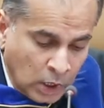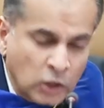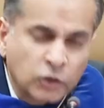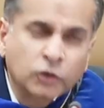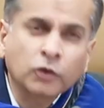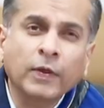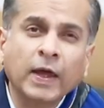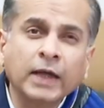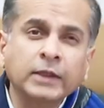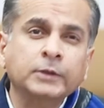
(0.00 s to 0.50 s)

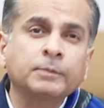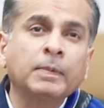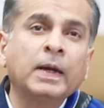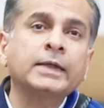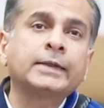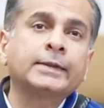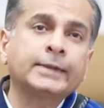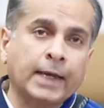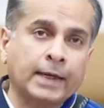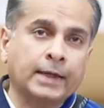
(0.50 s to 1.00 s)
So that's
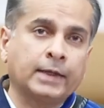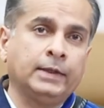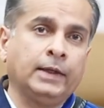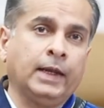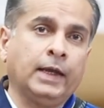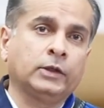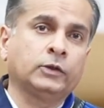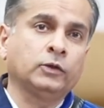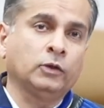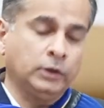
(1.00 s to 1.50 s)
my
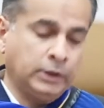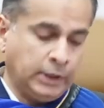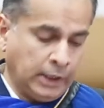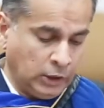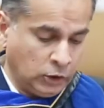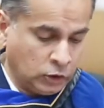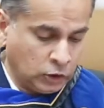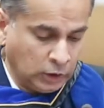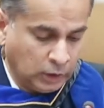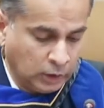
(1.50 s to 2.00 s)
second
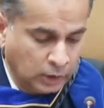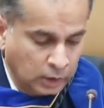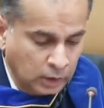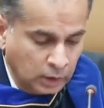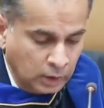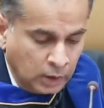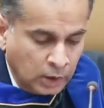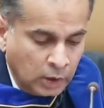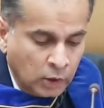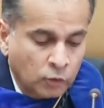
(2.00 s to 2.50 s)
exhortation.
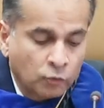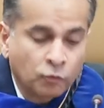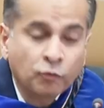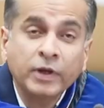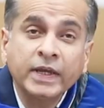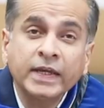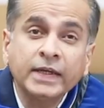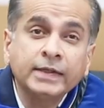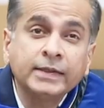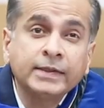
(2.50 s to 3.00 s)

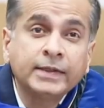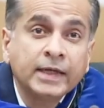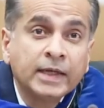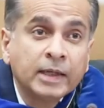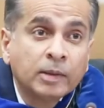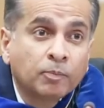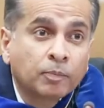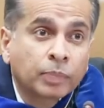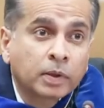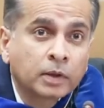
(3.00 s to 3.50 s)
Read
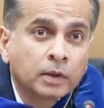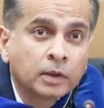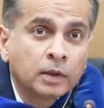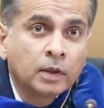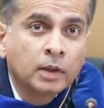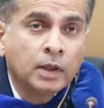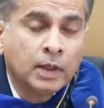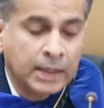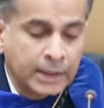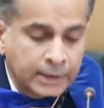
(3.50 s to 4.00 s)
deep,
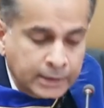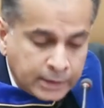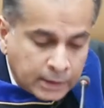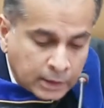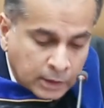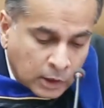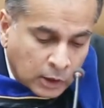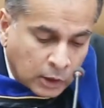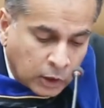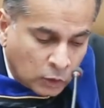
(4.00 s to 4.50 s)

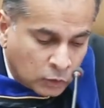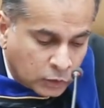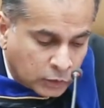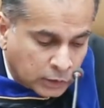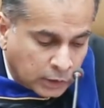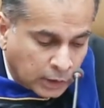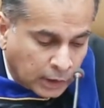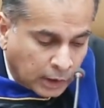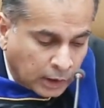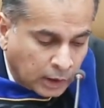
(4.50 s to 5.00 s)
listen
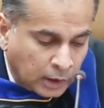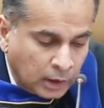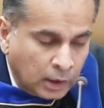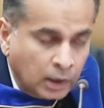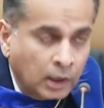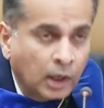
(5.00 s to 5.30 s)
closely,